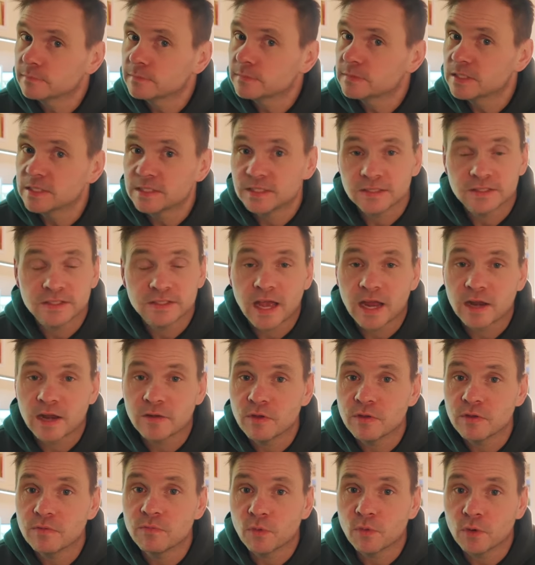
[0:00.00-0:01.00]
this is kind
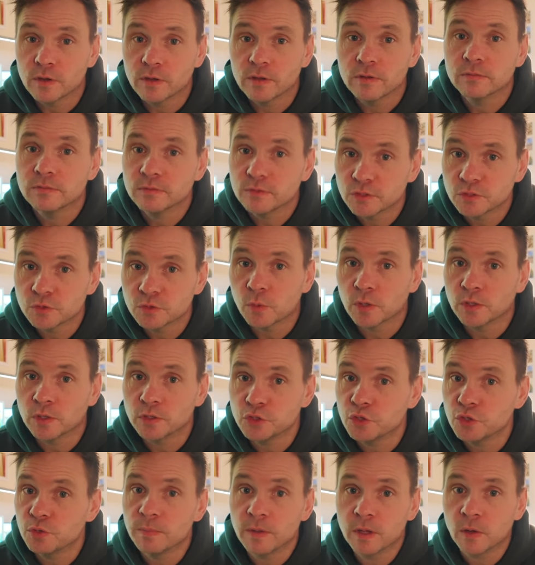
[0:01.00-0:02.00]
of it for you. Just
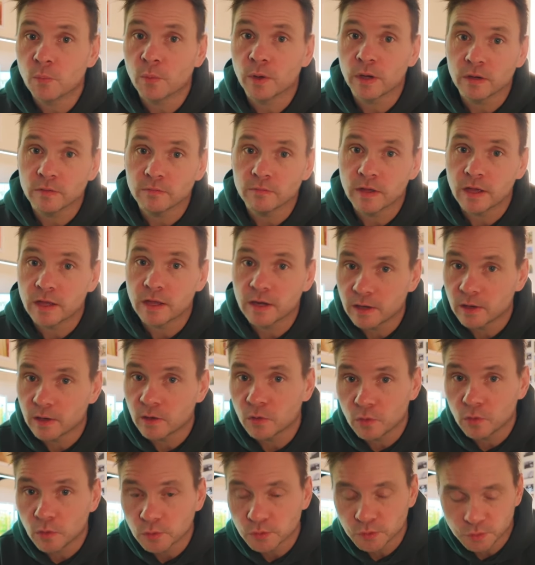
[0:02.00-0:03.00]
wanted you to be aware of that. I
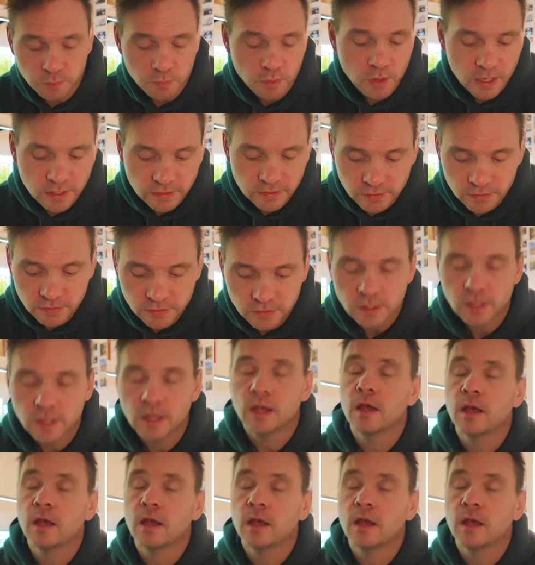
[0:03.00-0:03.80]
don't know, no surprises.